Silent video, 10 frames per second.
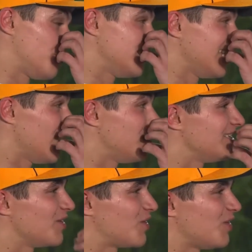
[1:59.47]
Basically every
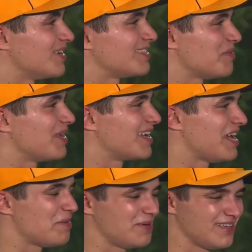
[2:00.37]
single corner, something can
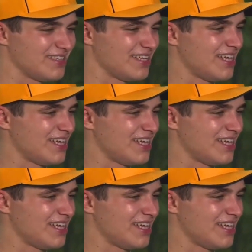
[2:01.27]
happen.